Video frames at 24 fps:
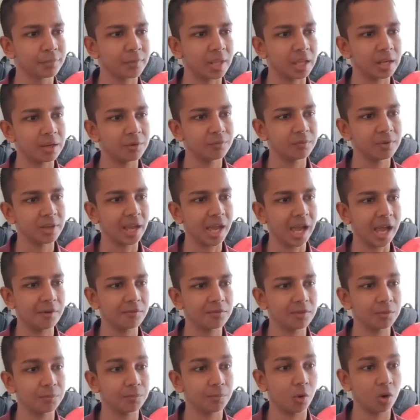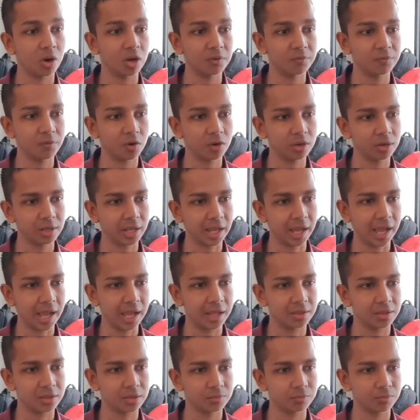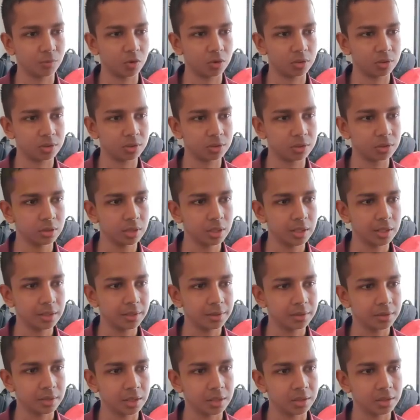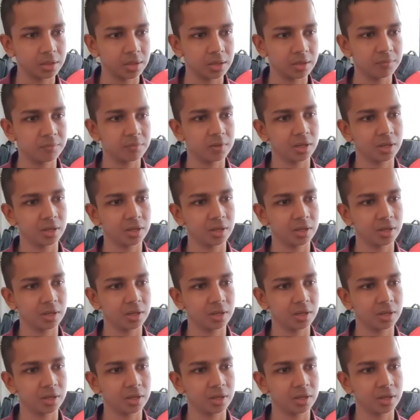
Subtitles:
Then we have the body font as the modern sans serif.